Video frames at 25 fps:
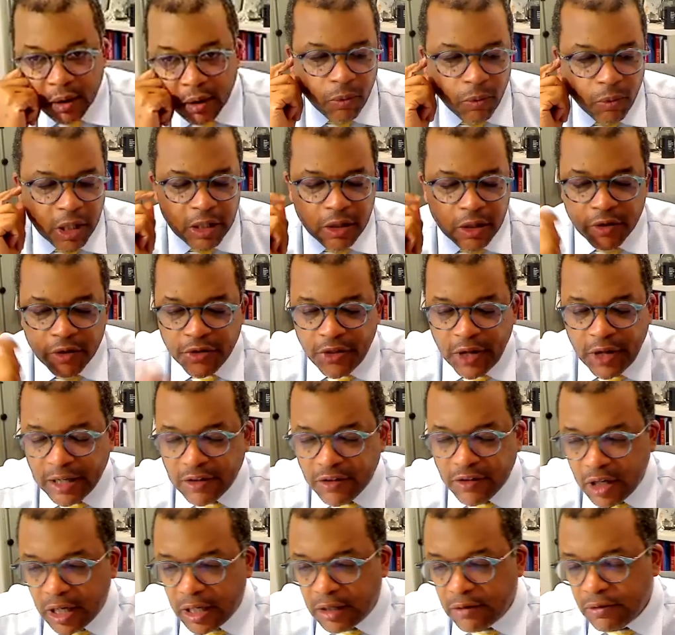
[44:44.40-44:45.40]
yeah. what are your
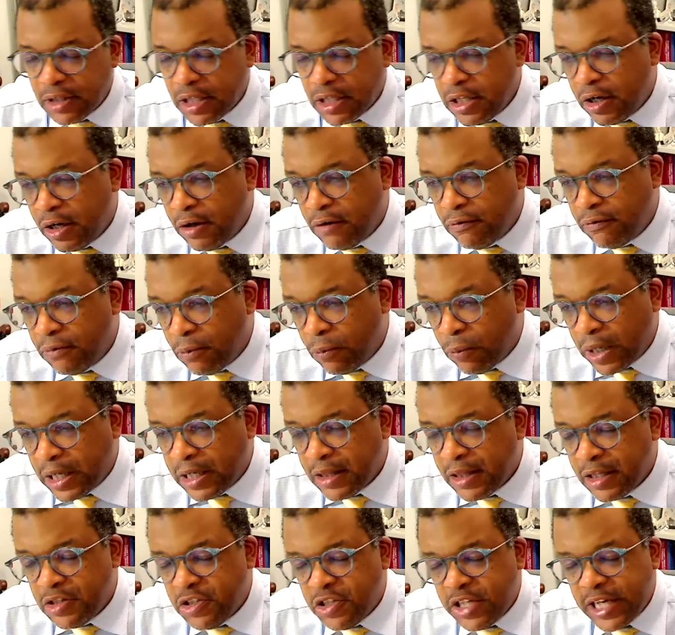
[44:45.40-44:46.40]
thoughts on you know one
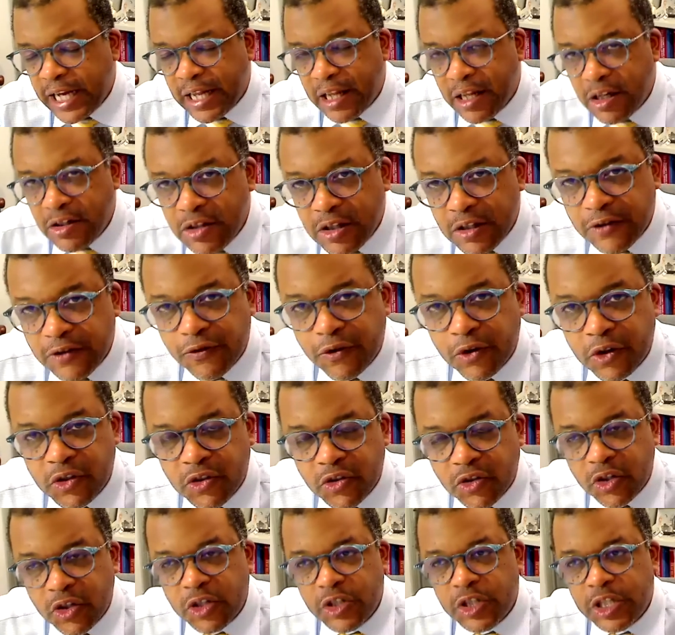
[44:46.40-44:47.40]
of the challenges for
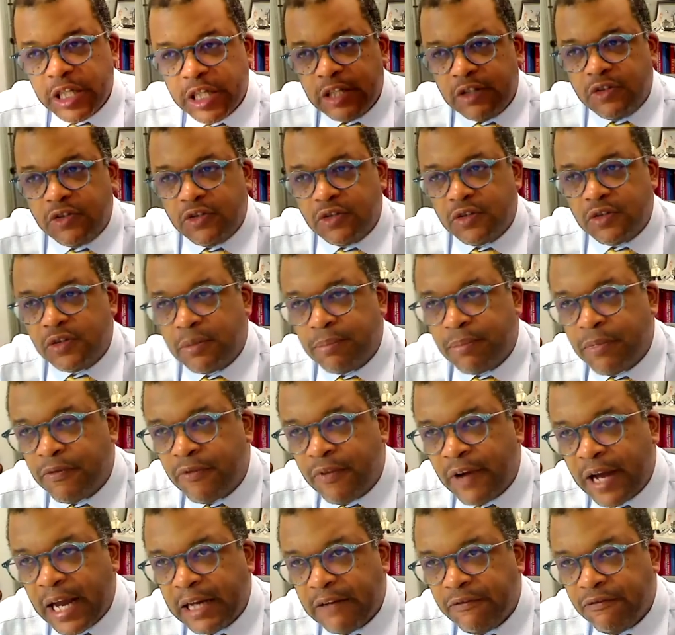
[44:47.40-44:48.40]
surgeons to
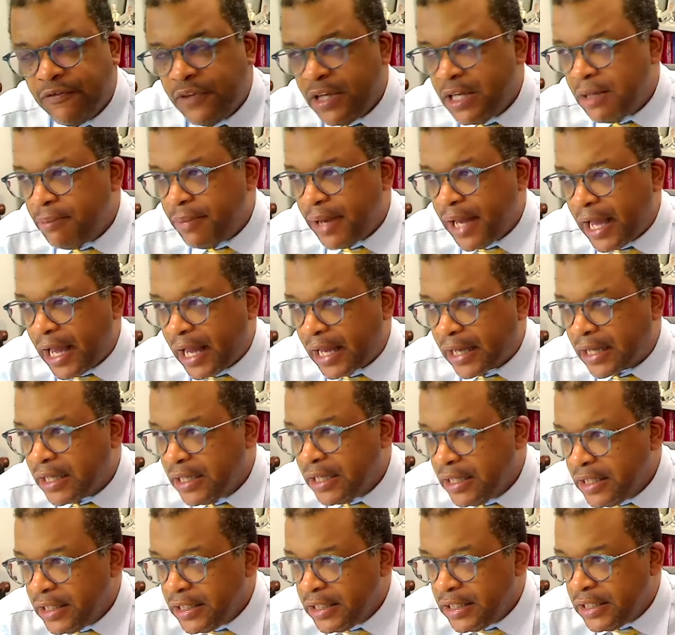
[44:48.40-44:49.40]
provide feedback
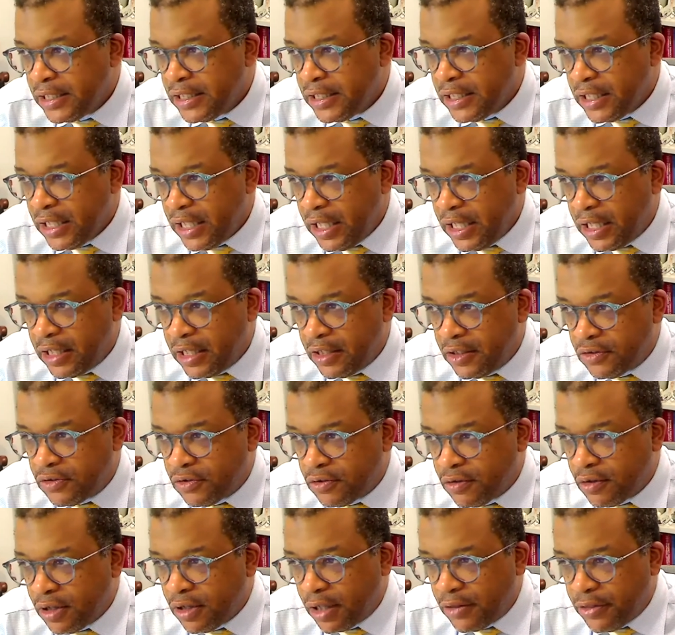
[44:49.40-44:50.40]

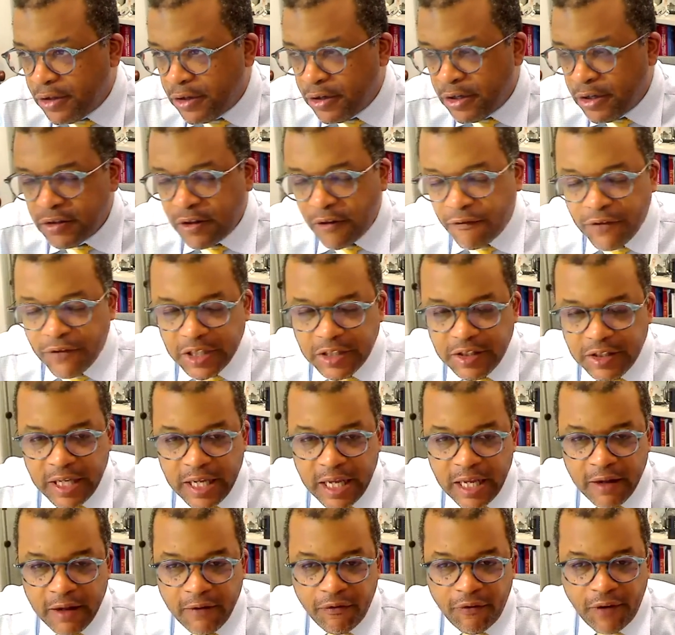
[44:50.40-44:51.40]
is uh, there is a
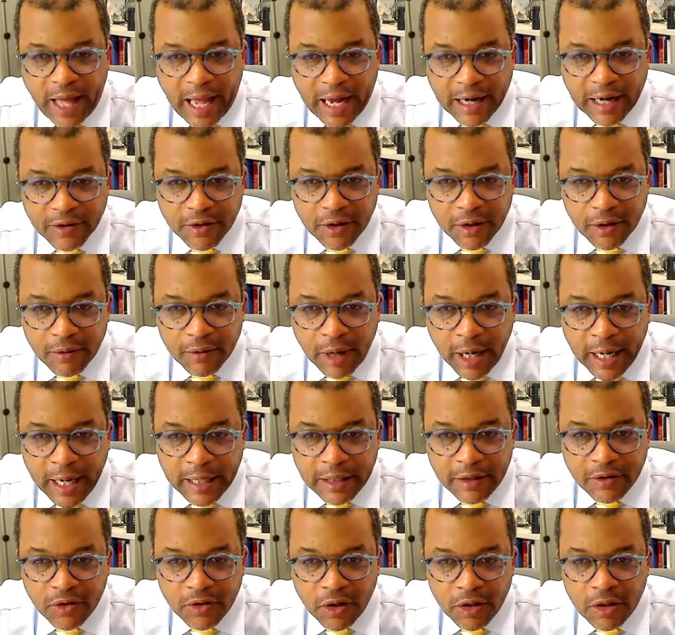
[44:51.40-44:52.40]
fatigue factor,
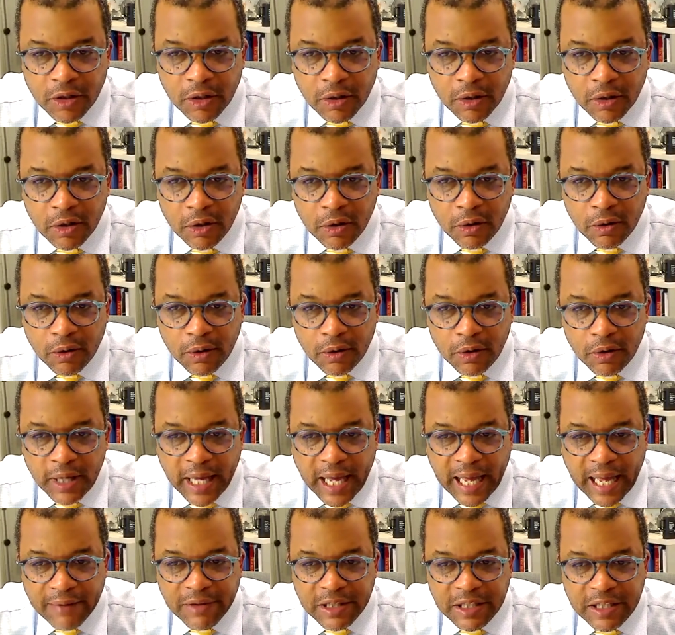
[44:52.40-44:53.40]
right? So you you, you
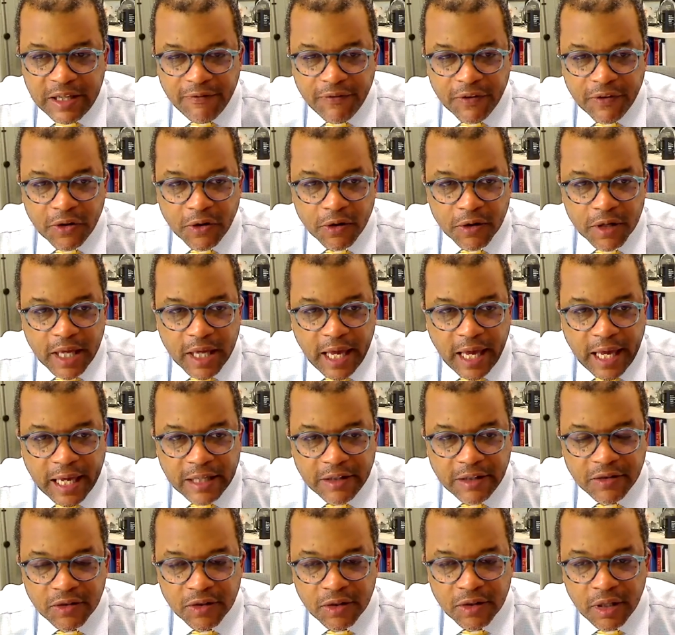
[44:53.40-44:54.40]
have a difficult yeah.
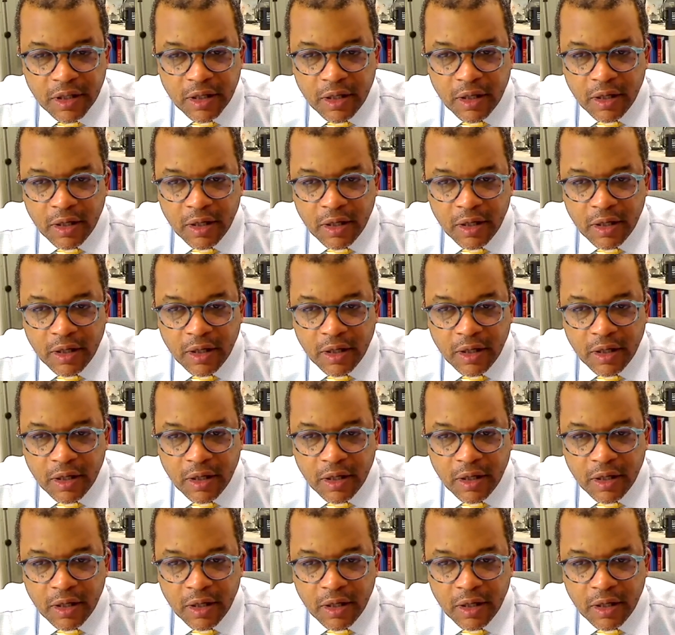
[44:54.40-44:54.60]
case